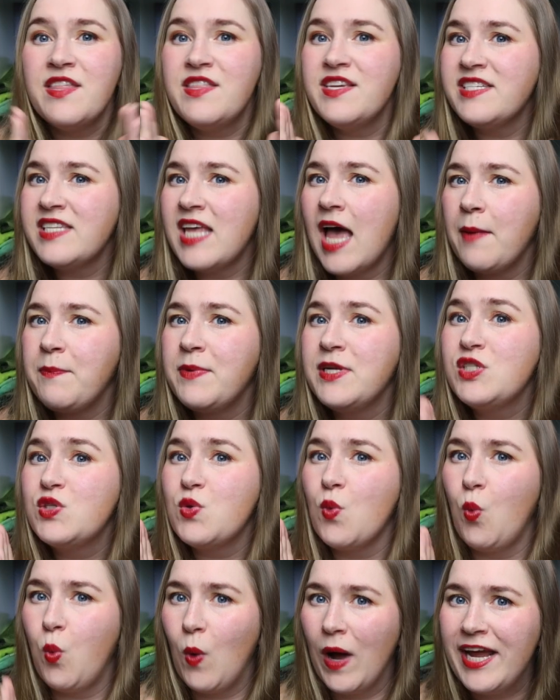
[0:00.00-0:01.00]
This happens
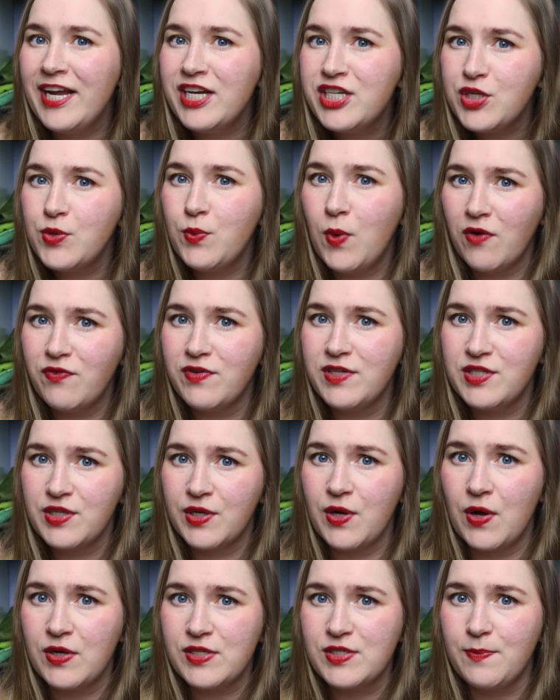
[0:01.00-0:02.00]
way too often to
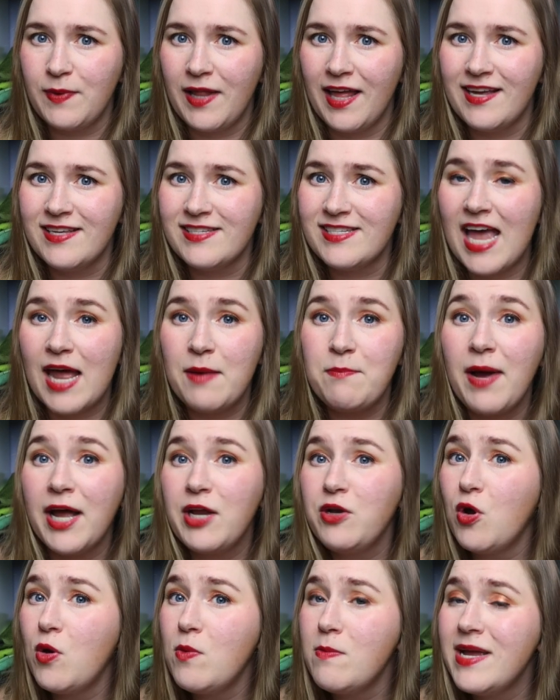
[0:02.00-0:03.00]
cosplayers, and by
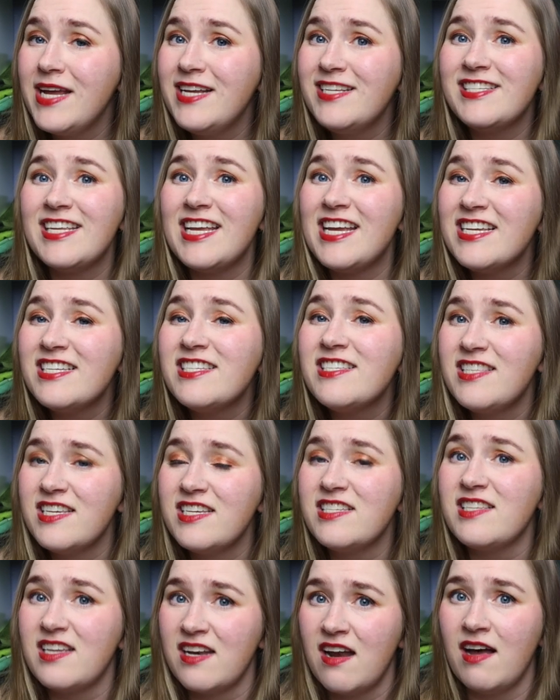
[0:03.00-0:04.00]
no means is
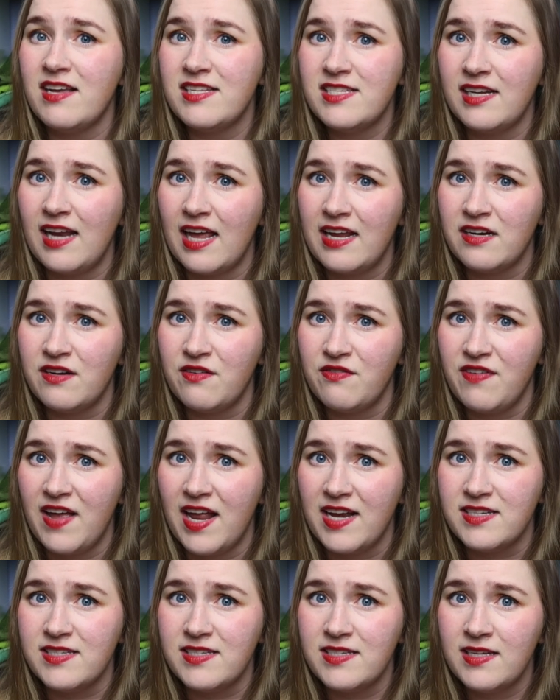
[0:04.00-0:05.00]
this an isolated
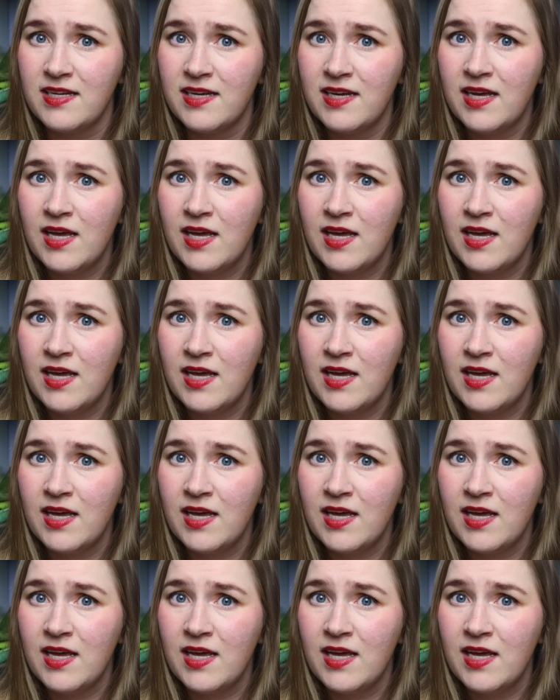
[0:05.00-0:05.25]
event.